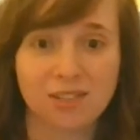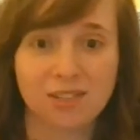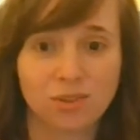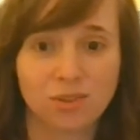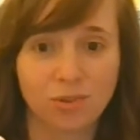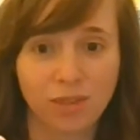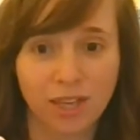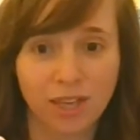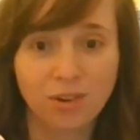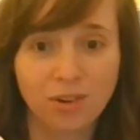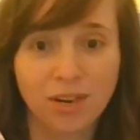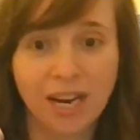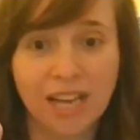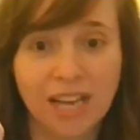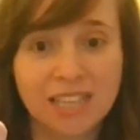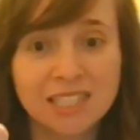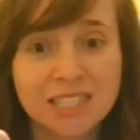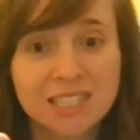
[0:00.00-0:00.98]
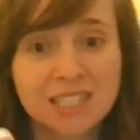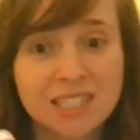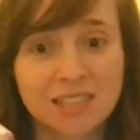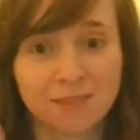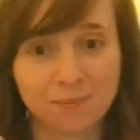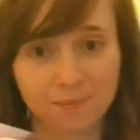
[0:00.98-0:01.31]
So letter S,